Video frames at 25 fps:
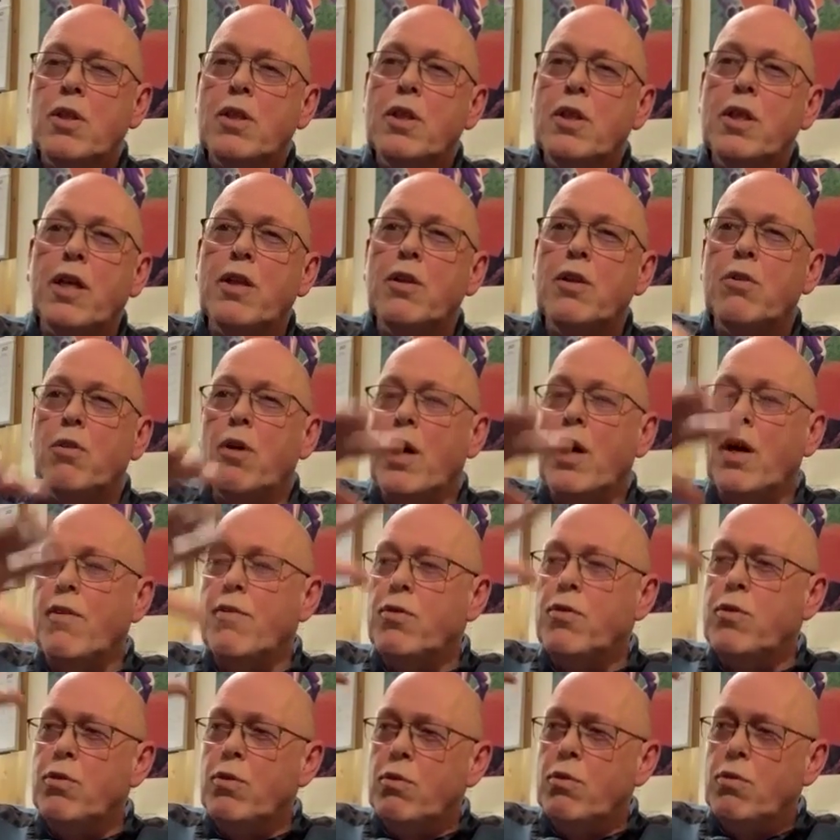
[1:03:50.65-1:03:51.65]
Then you
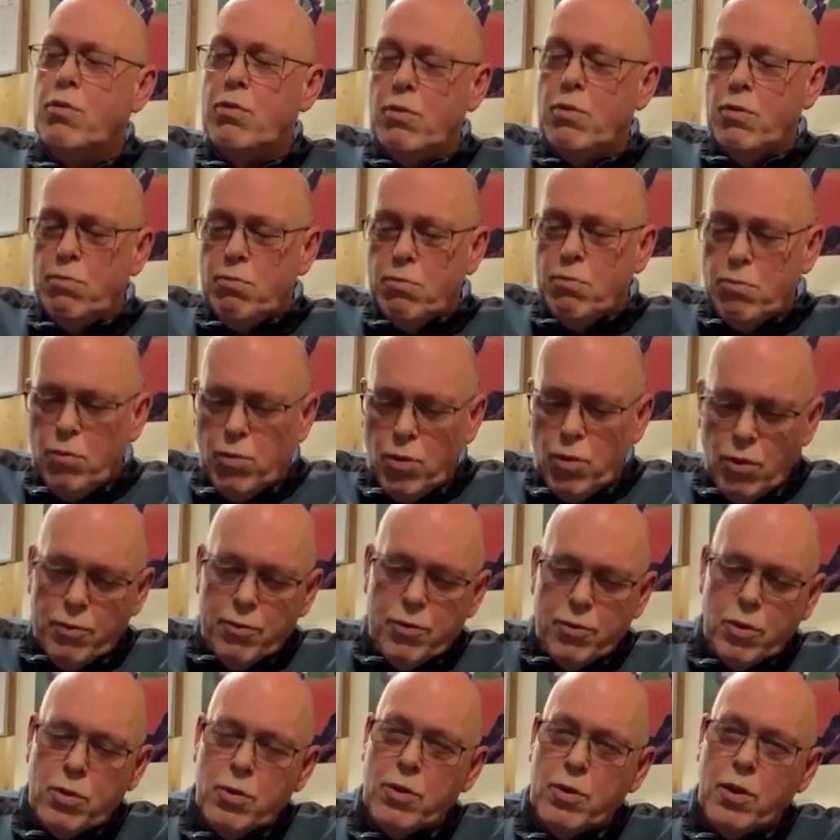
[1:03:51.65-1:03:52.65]
have to
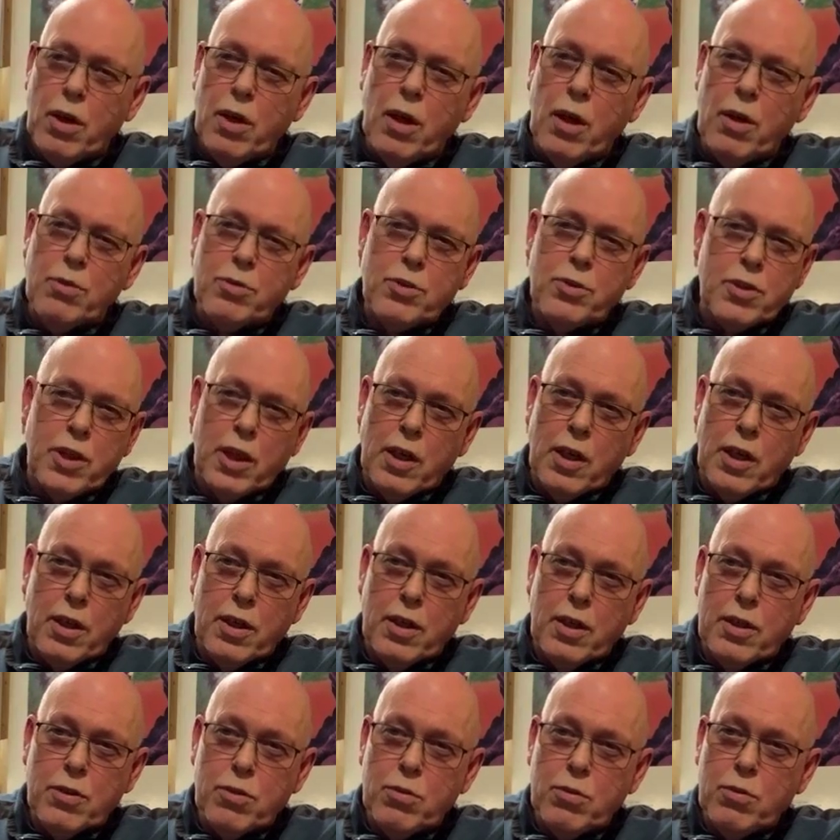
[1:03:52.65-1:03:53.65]
move to
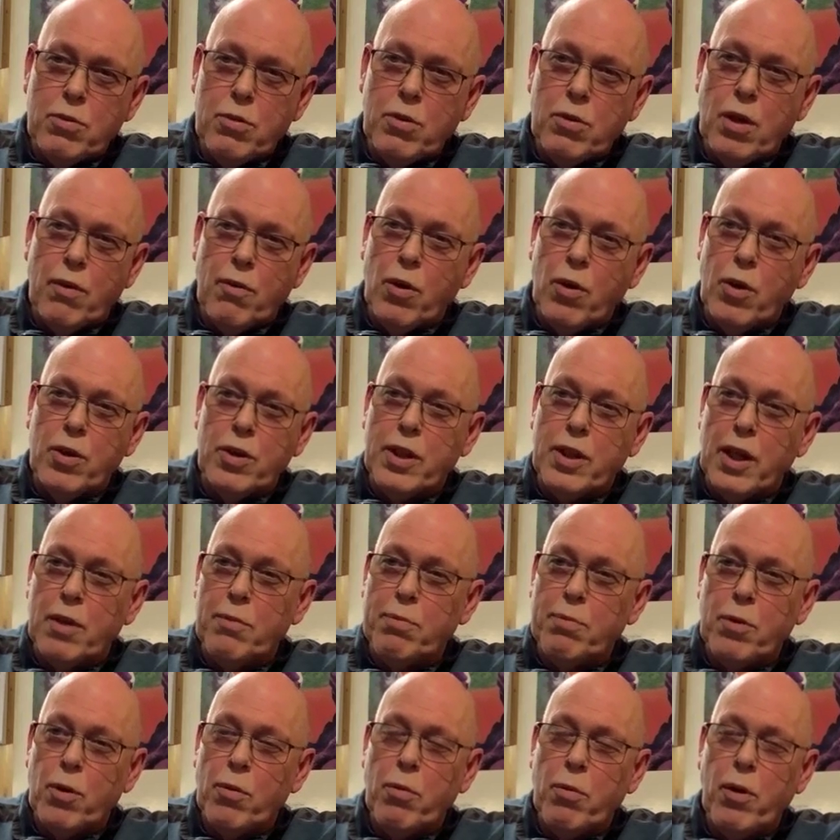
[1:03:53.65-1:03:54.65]
Australia to avoid
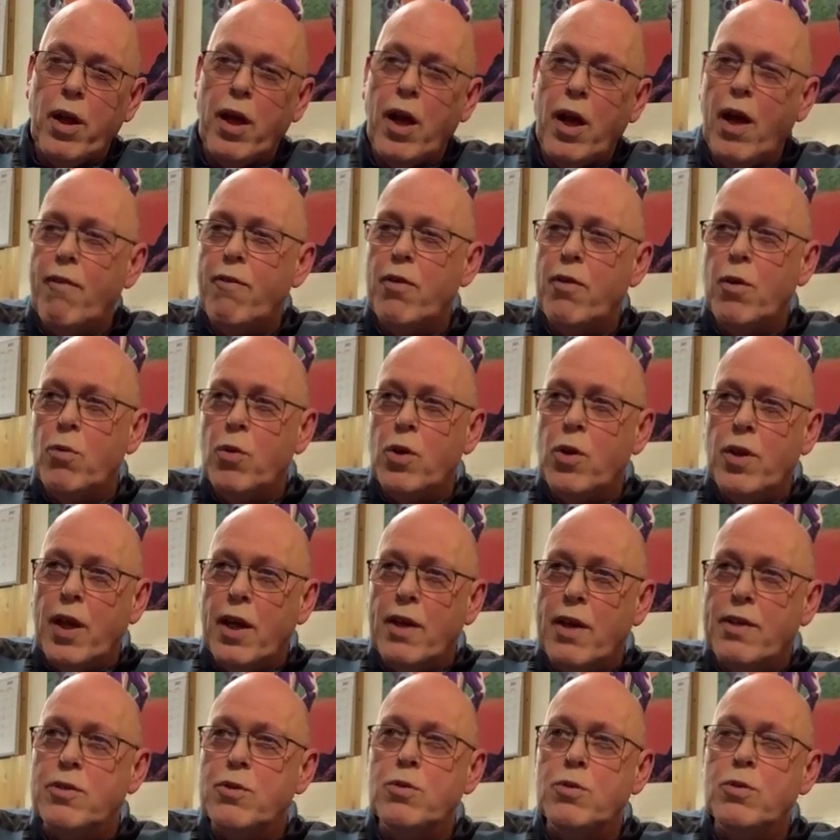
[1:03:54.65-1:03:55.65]
that problem. Everyone
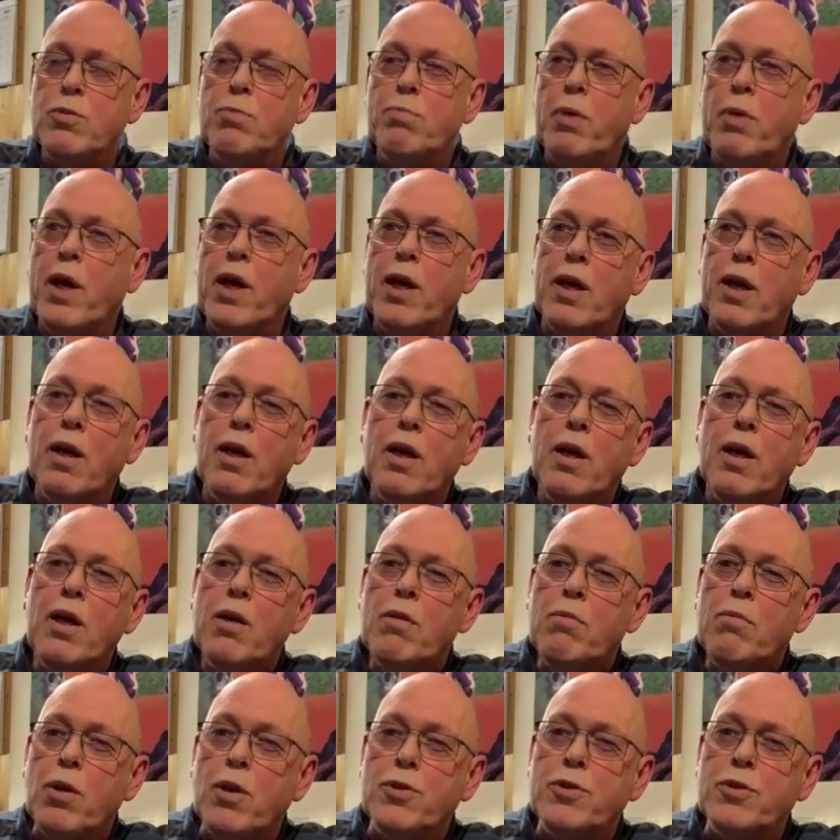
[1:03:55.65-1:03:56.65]
has to pay
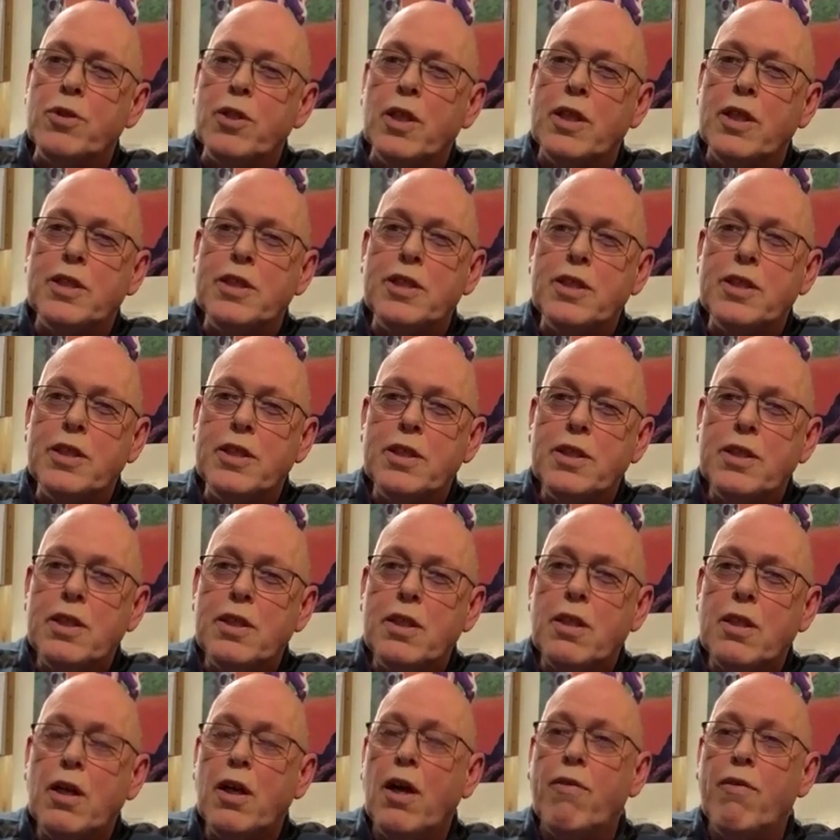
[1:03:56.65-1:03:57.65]
postage
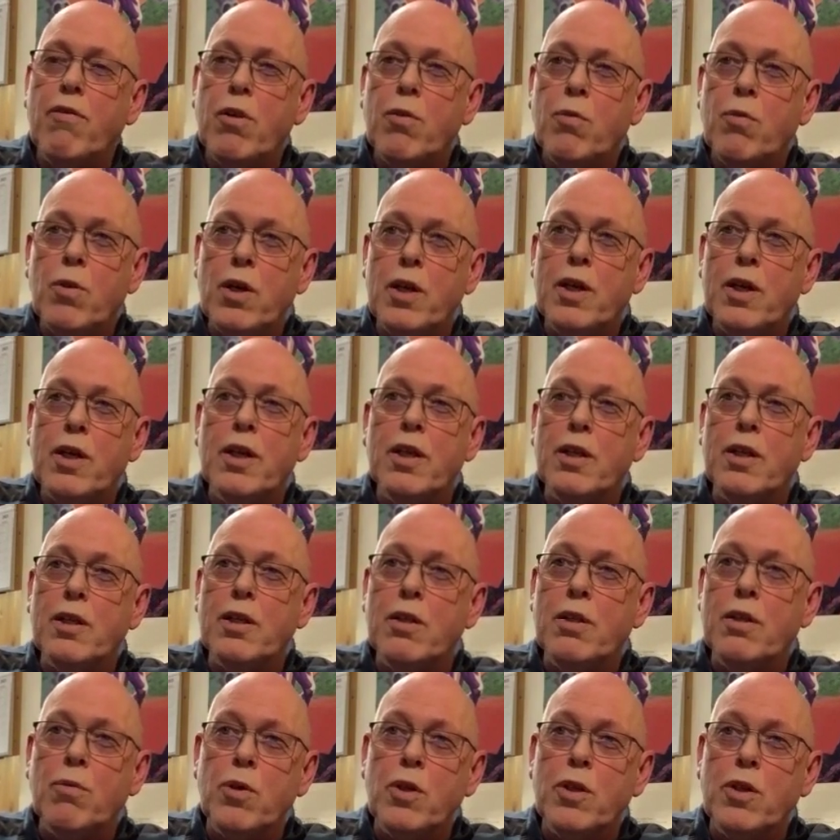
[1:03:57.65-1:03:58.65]
everywhere yeah. in
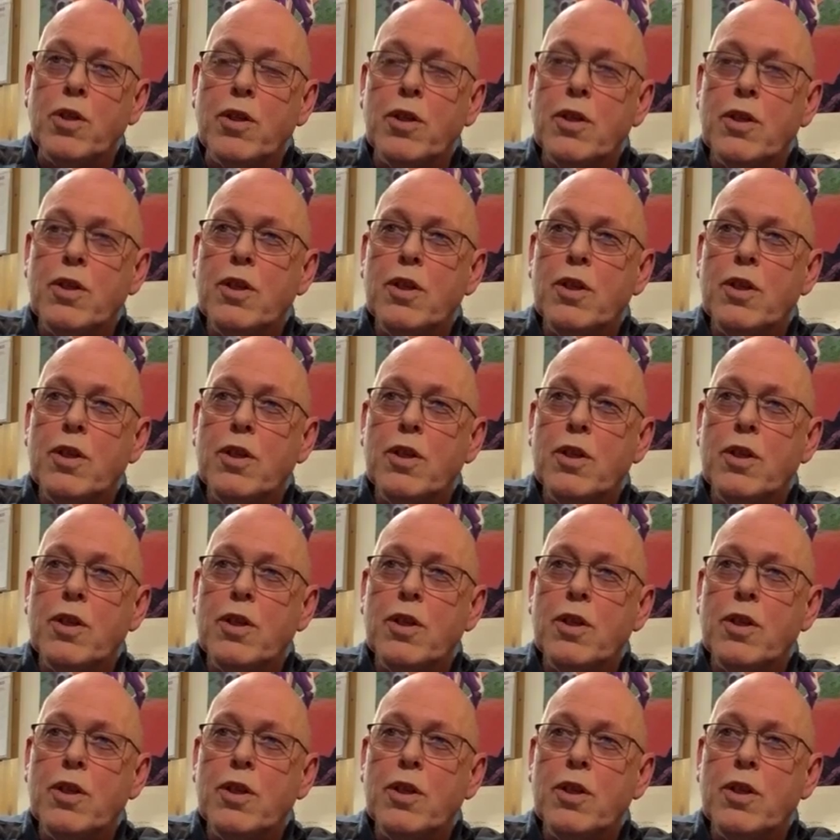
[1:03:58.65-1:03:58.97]
the world.